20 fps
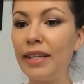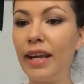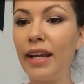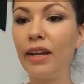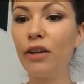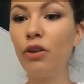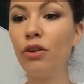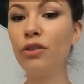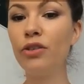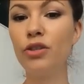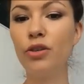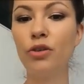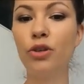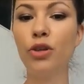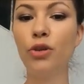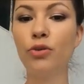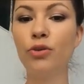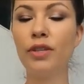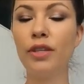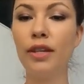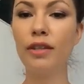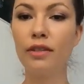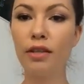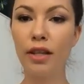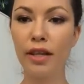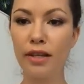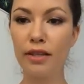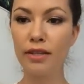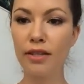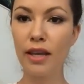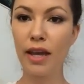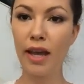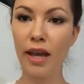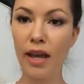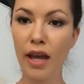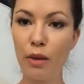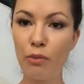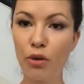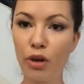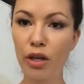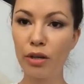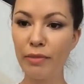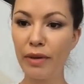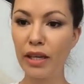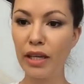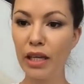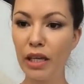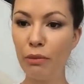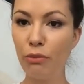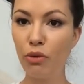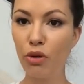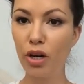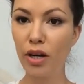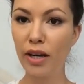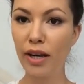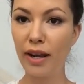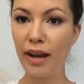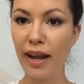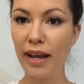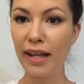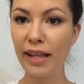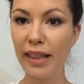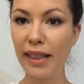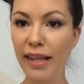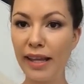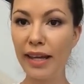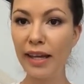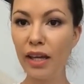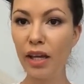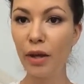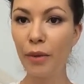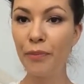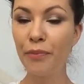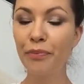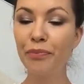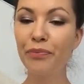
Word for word: and I can also use it to like say I'm working on my keyboard and I click,